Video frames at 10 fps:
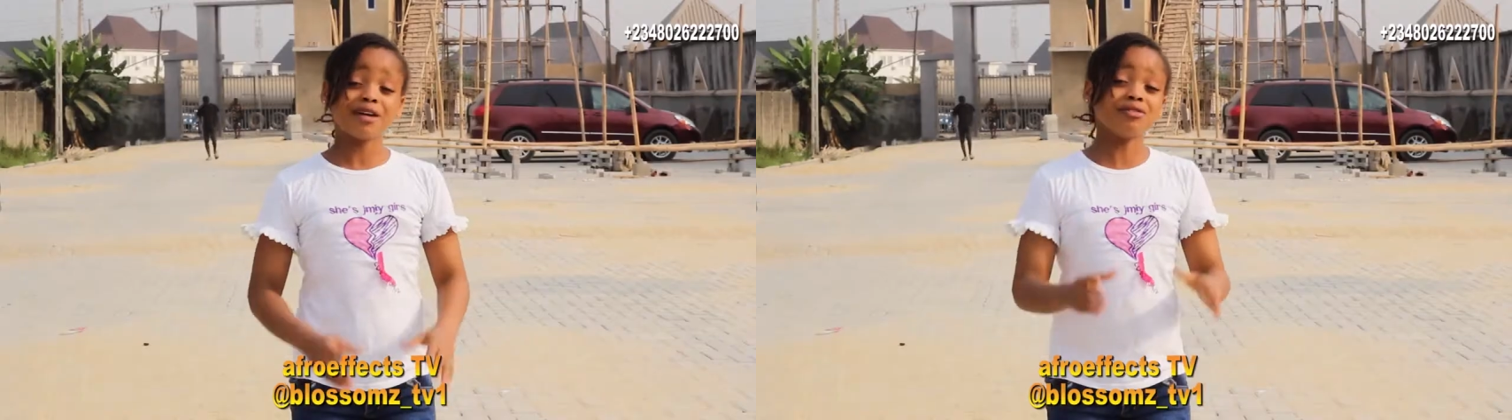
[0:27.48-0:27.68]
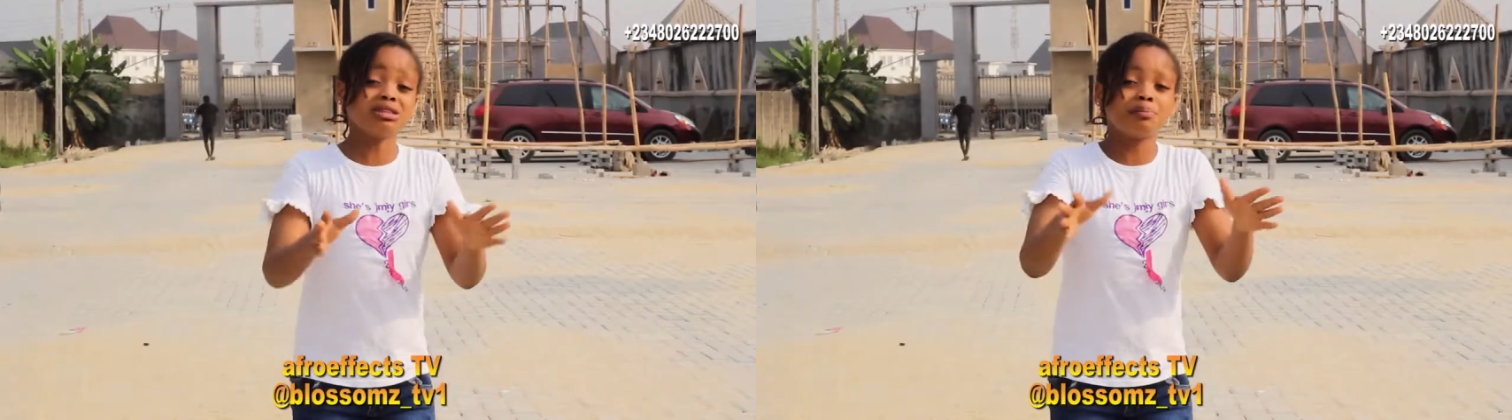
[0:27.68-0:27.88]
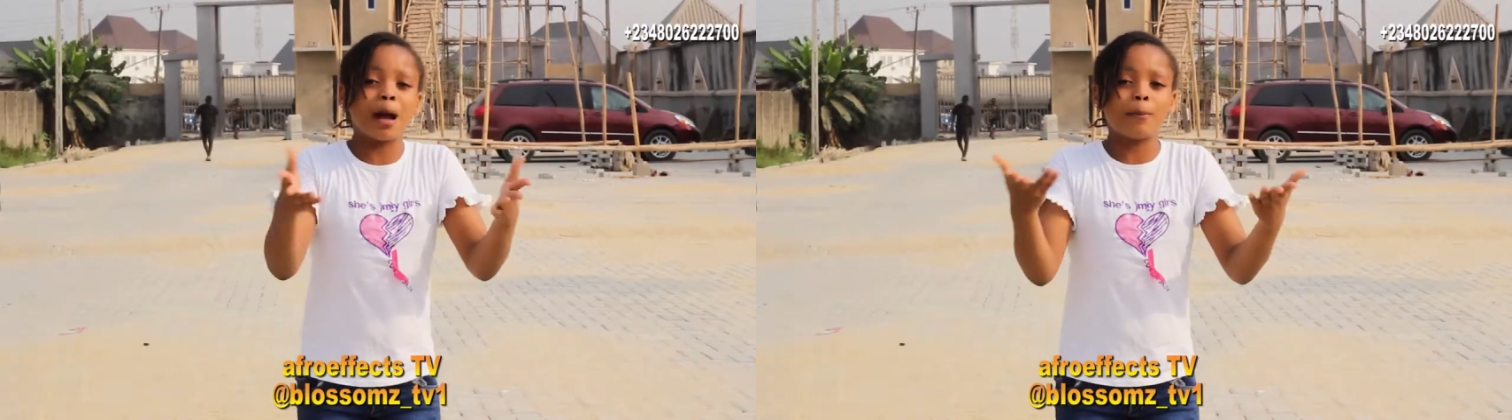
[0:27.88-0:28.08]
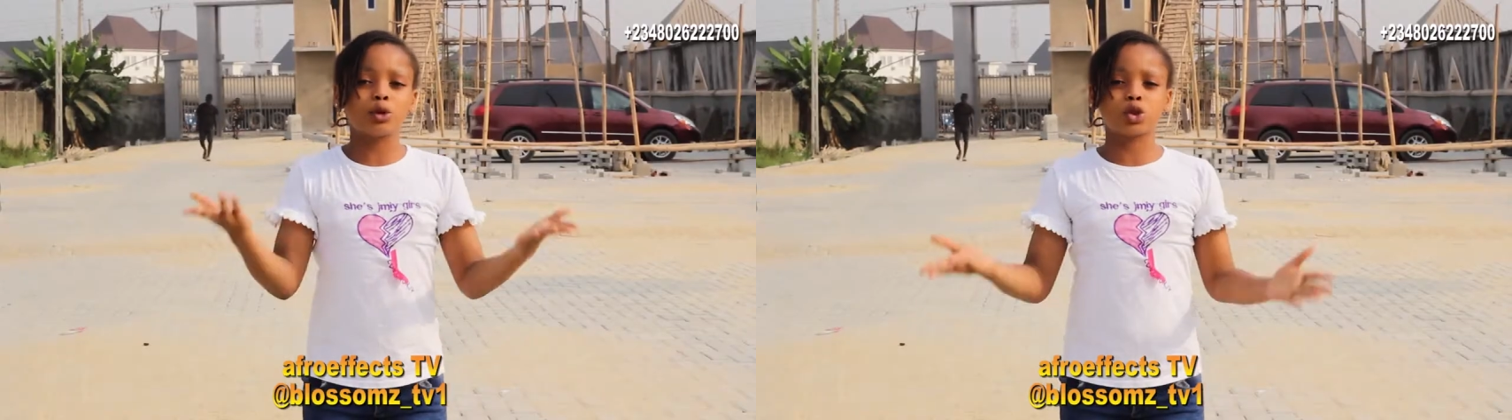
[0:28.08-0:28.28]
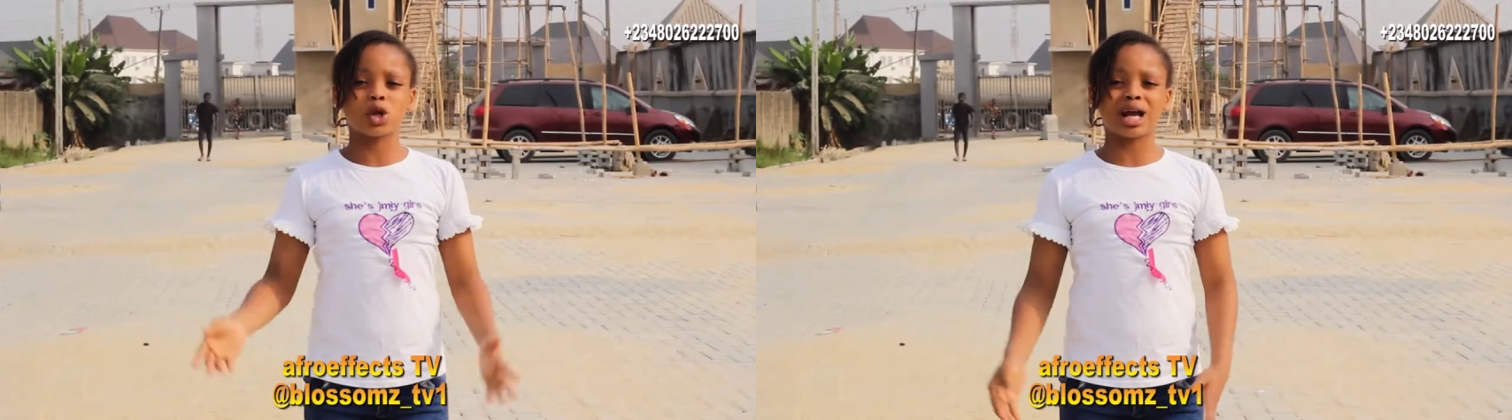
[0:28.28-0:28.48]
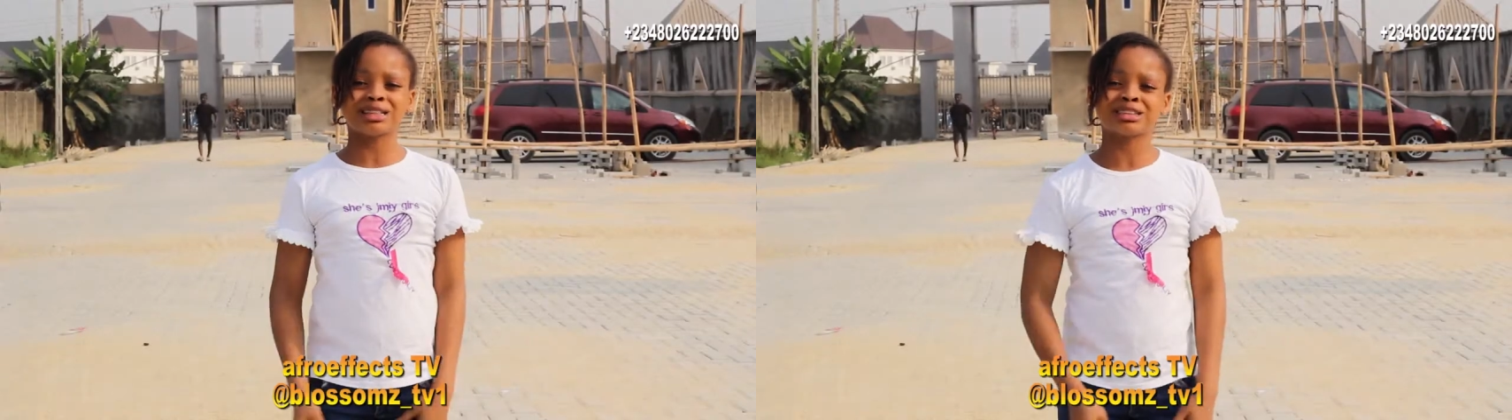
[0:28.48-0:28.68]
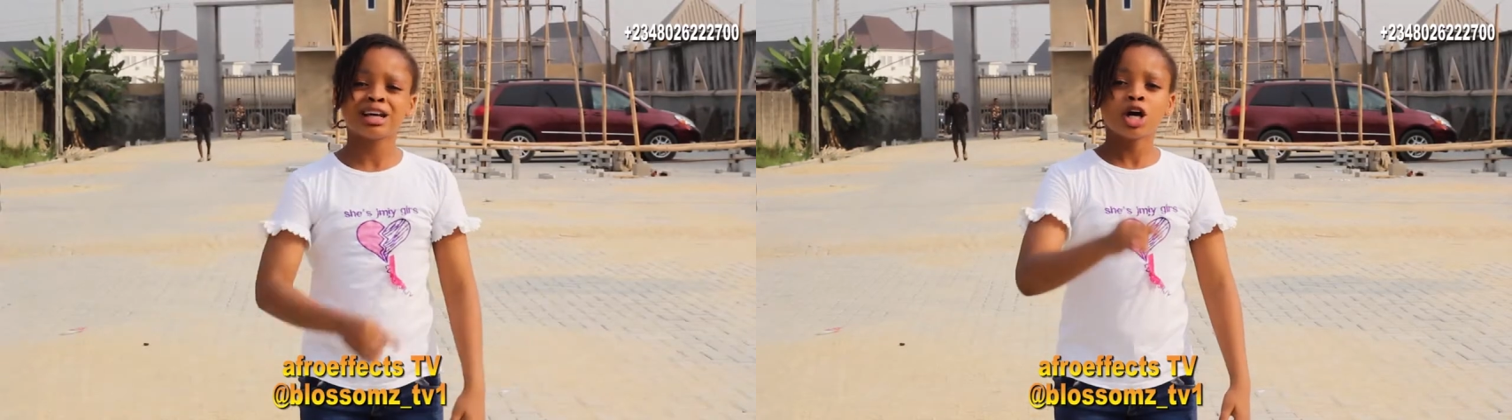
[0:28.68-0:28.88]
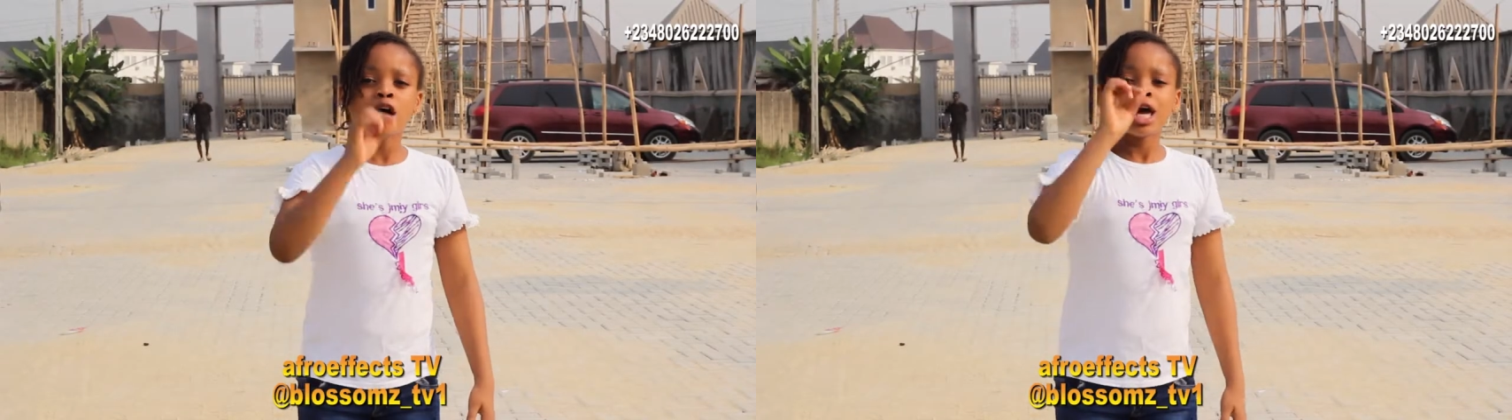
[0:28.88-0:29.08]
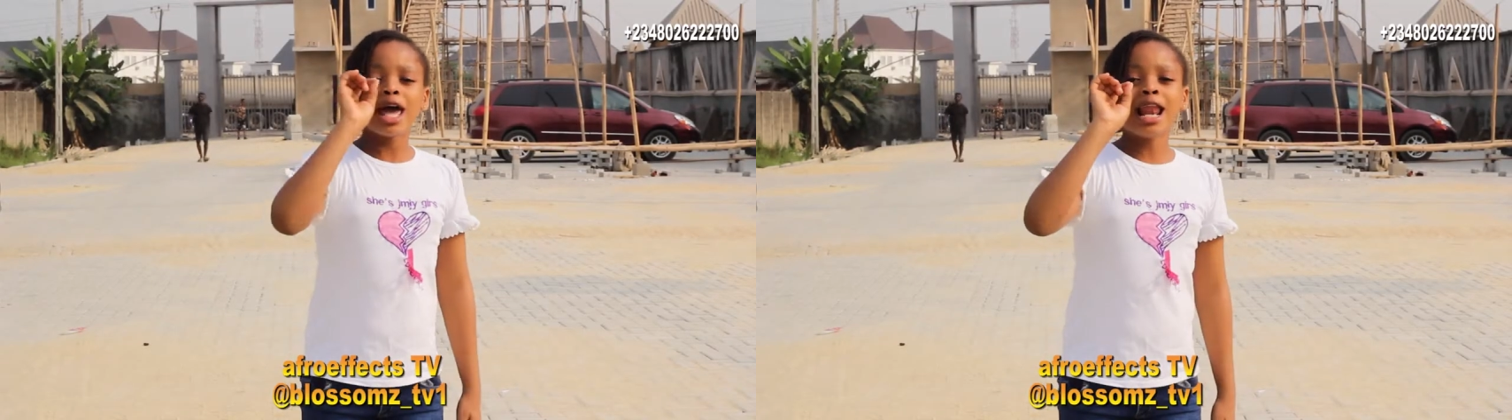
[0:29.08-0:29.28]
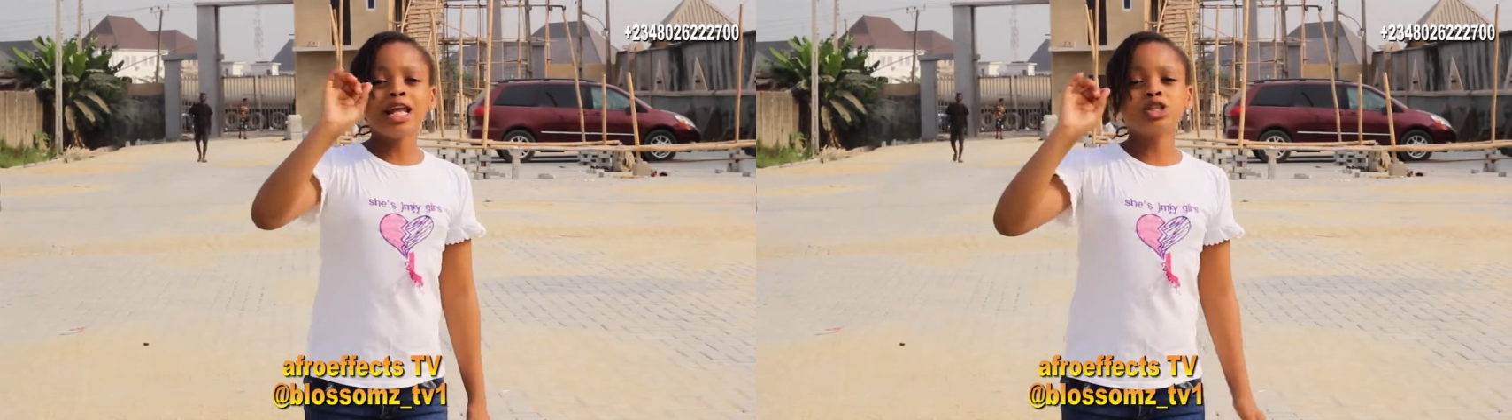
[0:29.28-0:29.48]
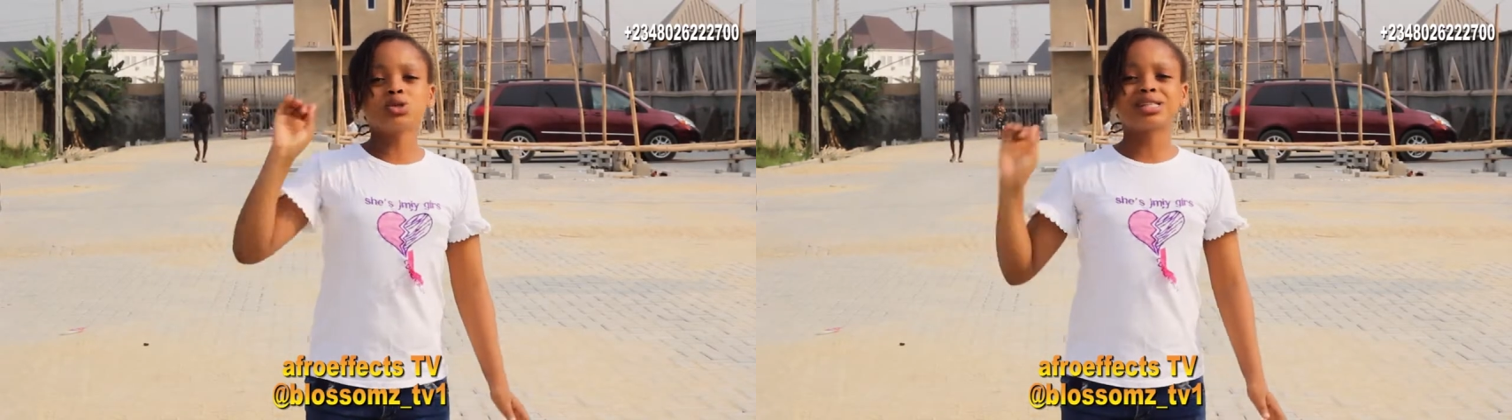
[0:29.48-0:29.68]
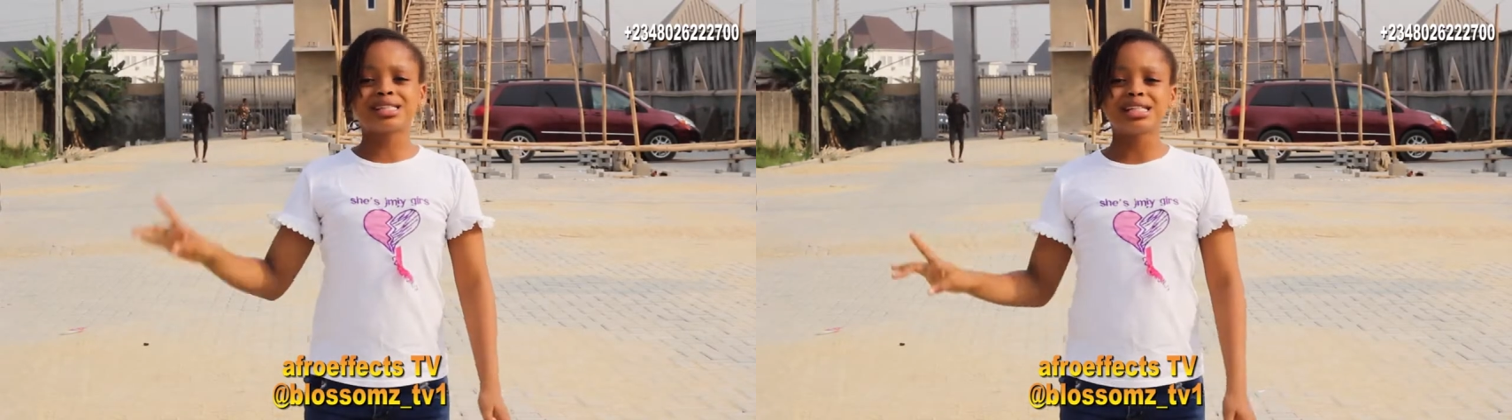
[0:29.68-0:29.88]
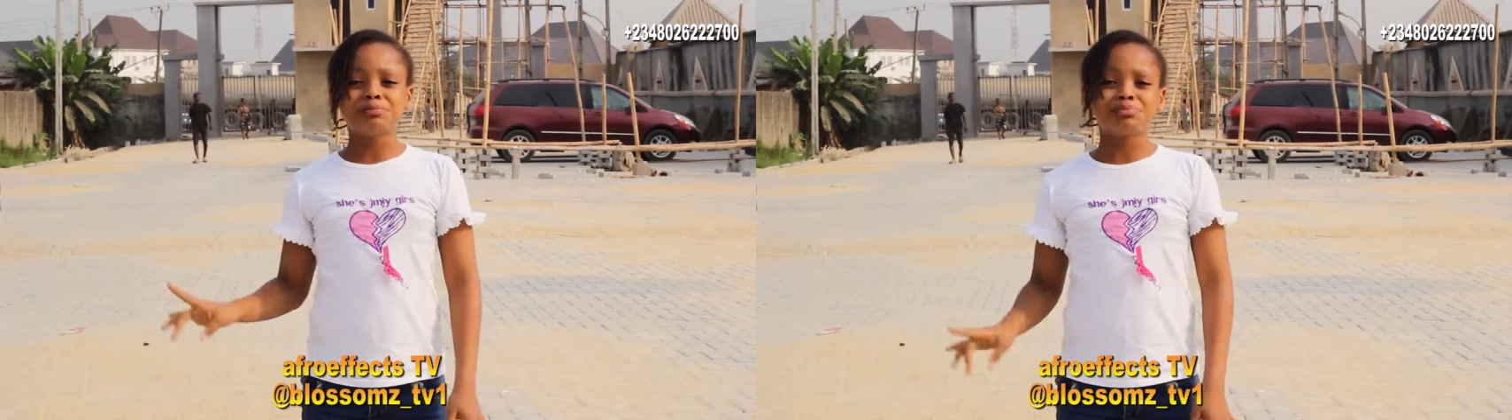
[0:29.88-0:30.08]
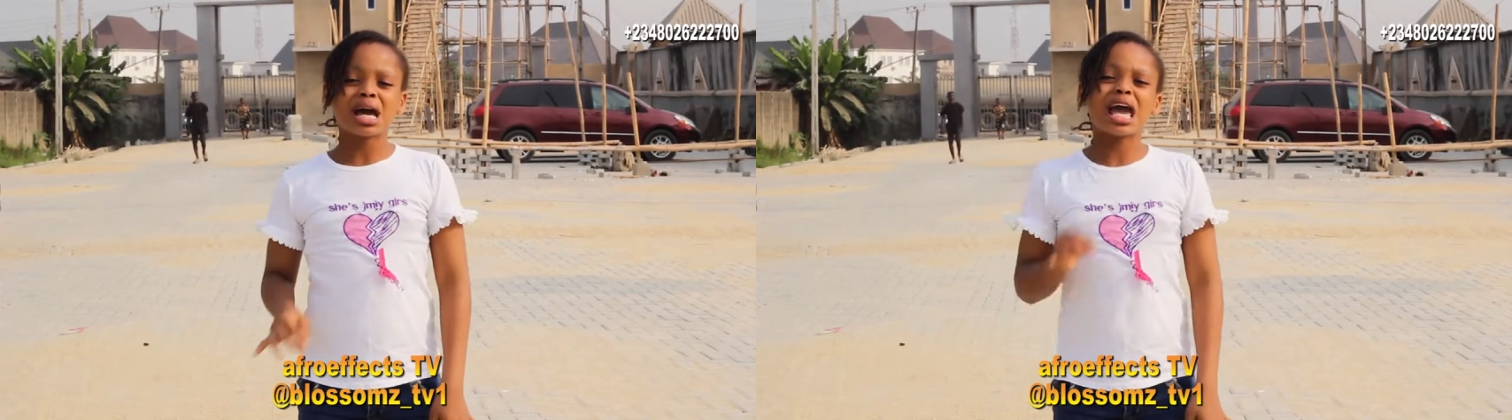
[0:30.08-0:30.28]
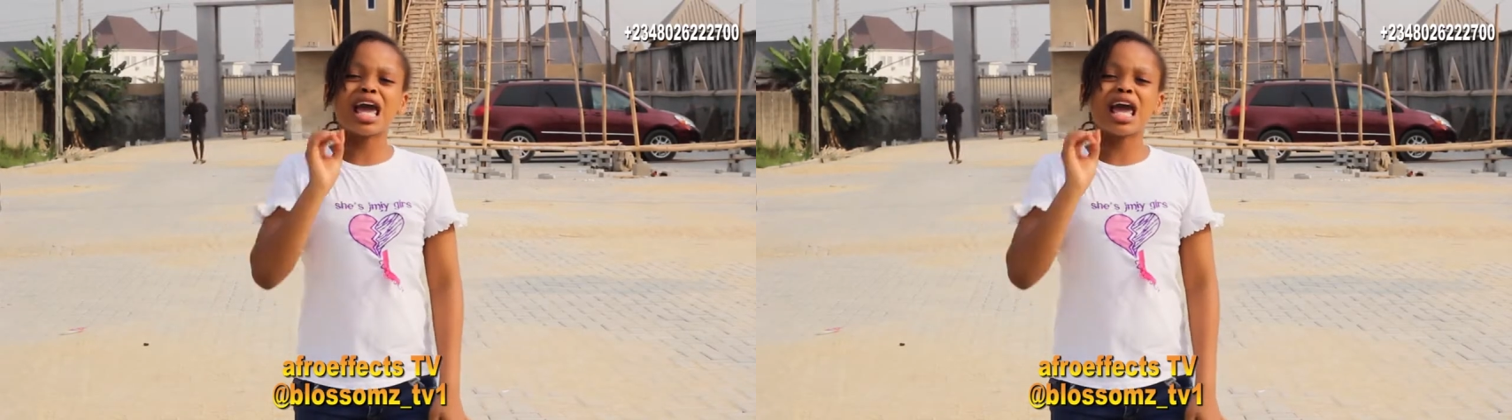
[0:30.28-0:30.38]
Even the Bible told us, a little sleep,